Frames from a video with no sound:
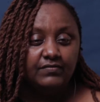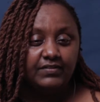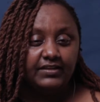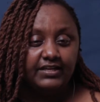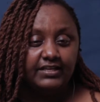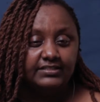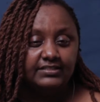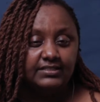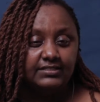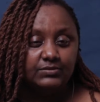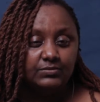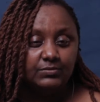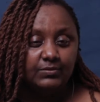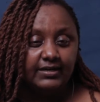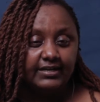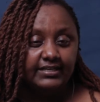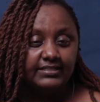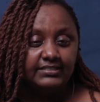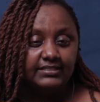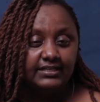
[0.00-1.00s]
of the cases we're
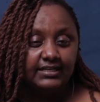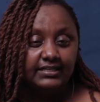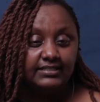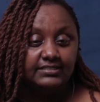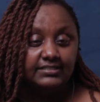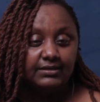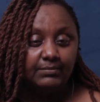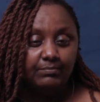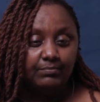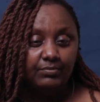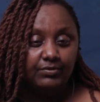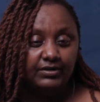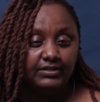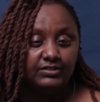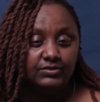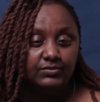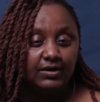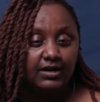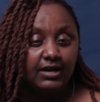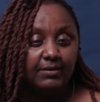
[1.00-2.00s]
getting at some
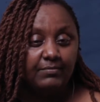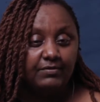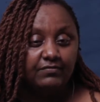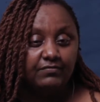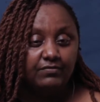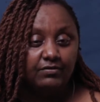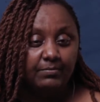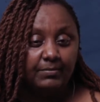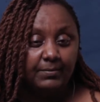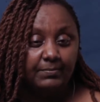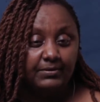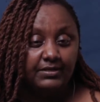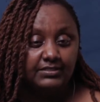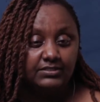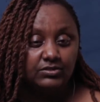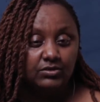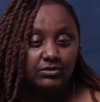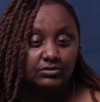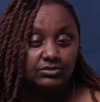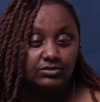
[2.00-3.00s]
point are coming from a place
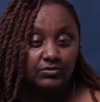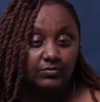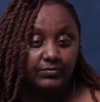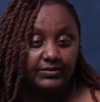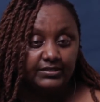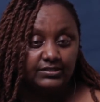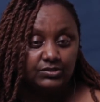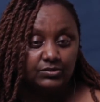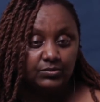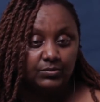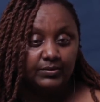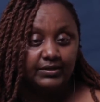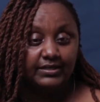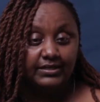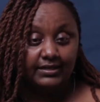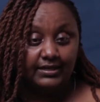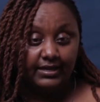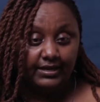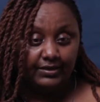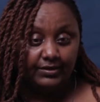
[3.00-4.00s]
called Soweto
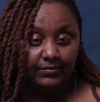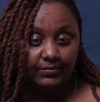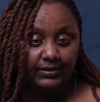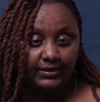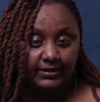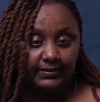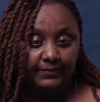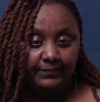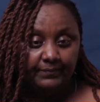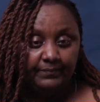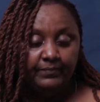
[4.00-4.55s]
in Kayole.